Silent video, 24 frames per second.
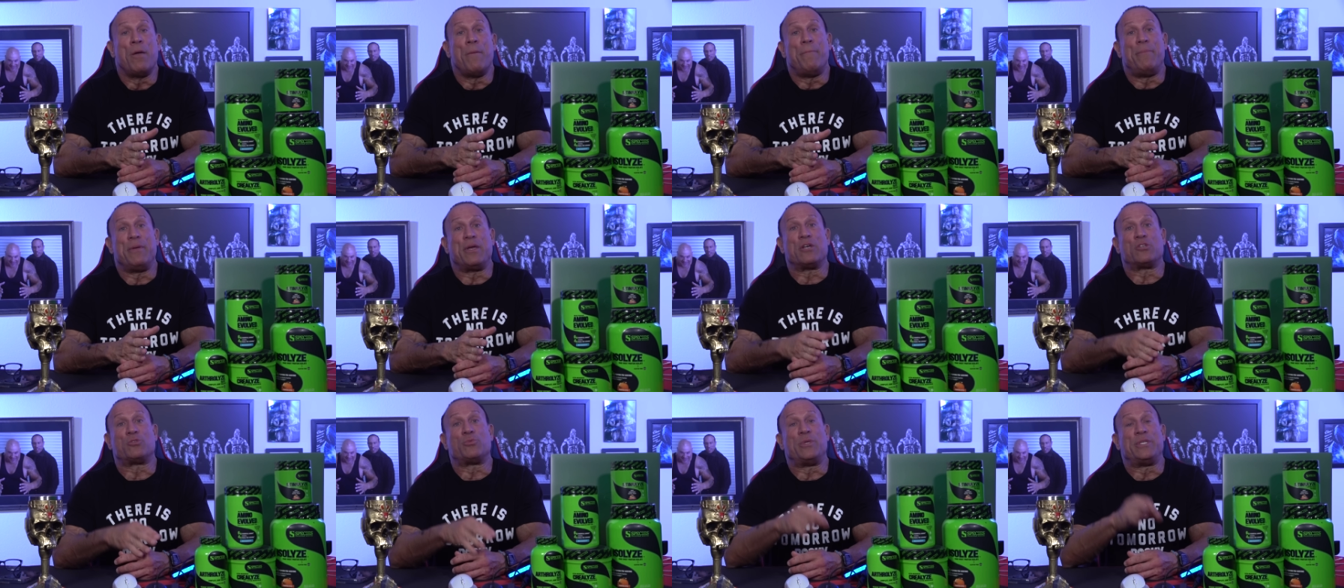
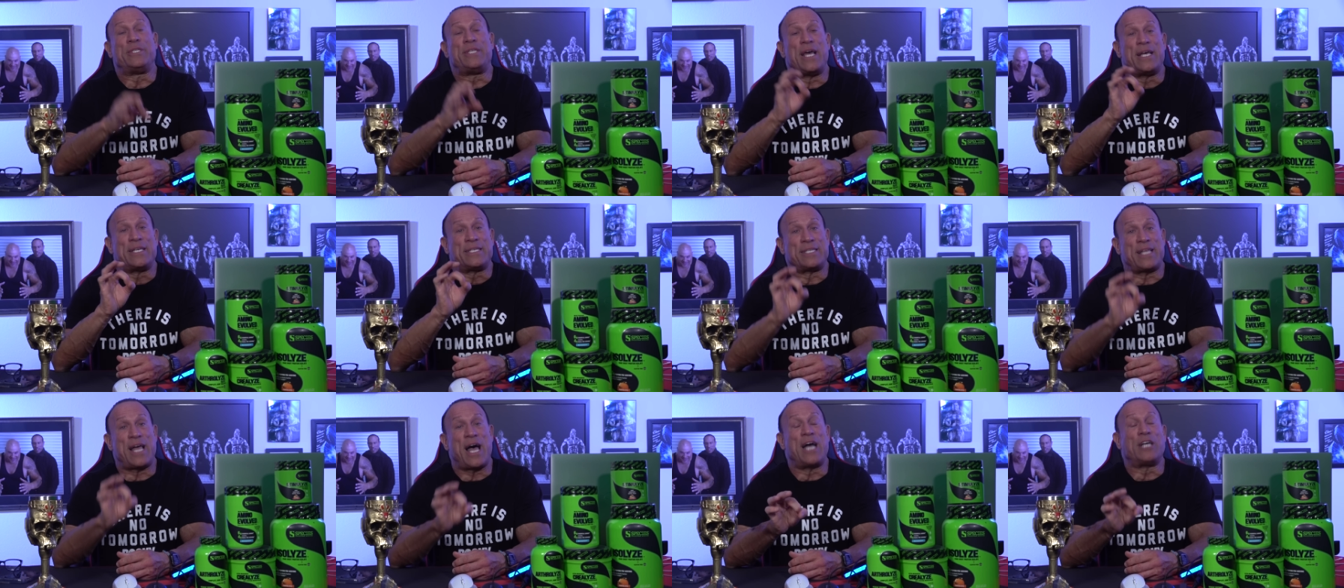because when
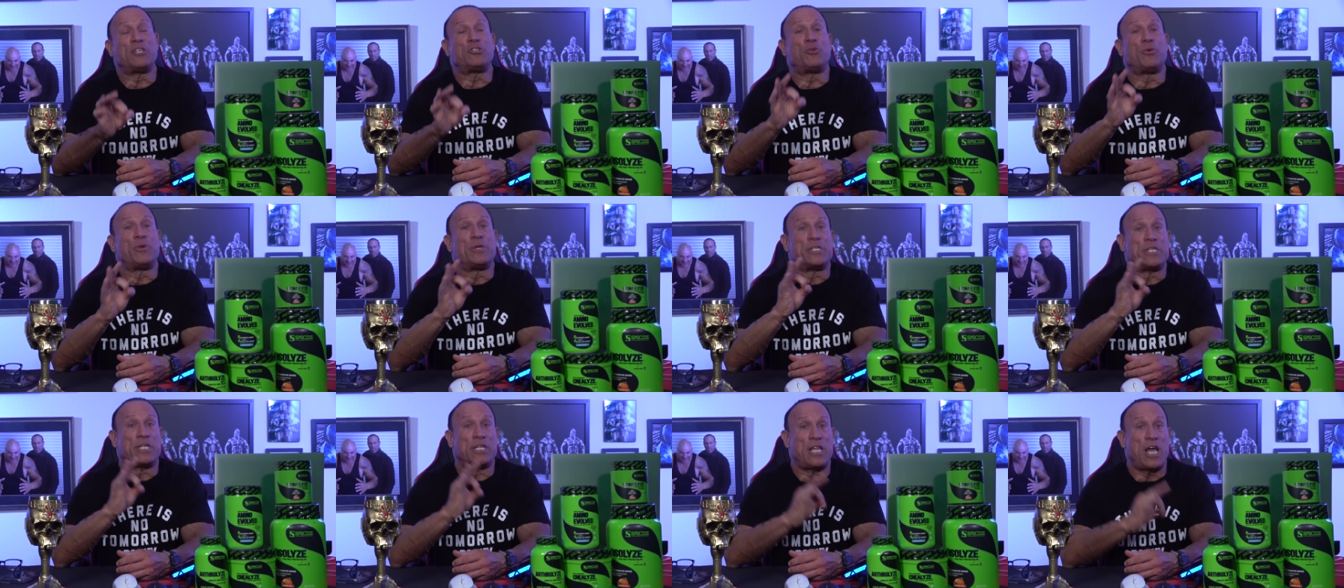
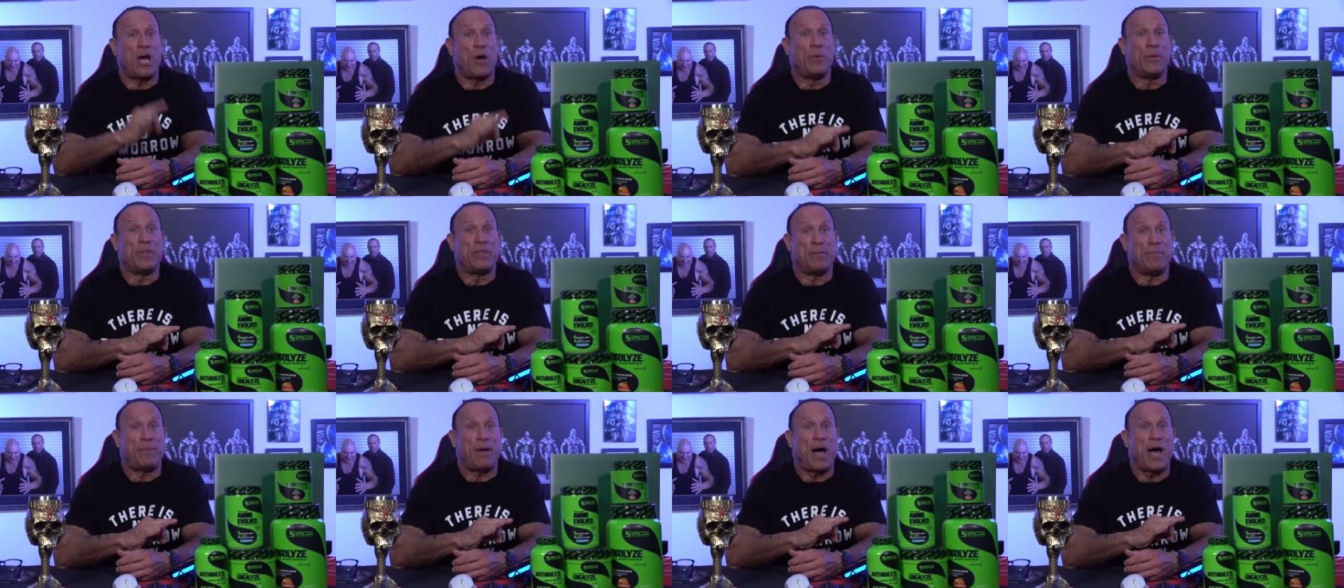testosterone is low
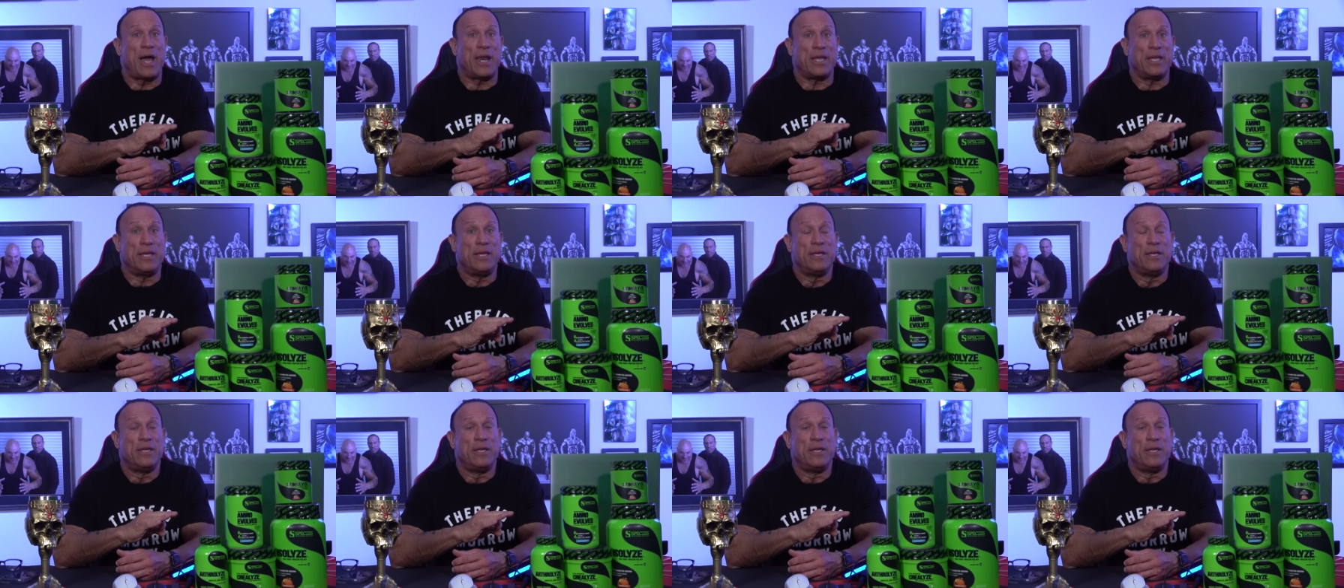in the body,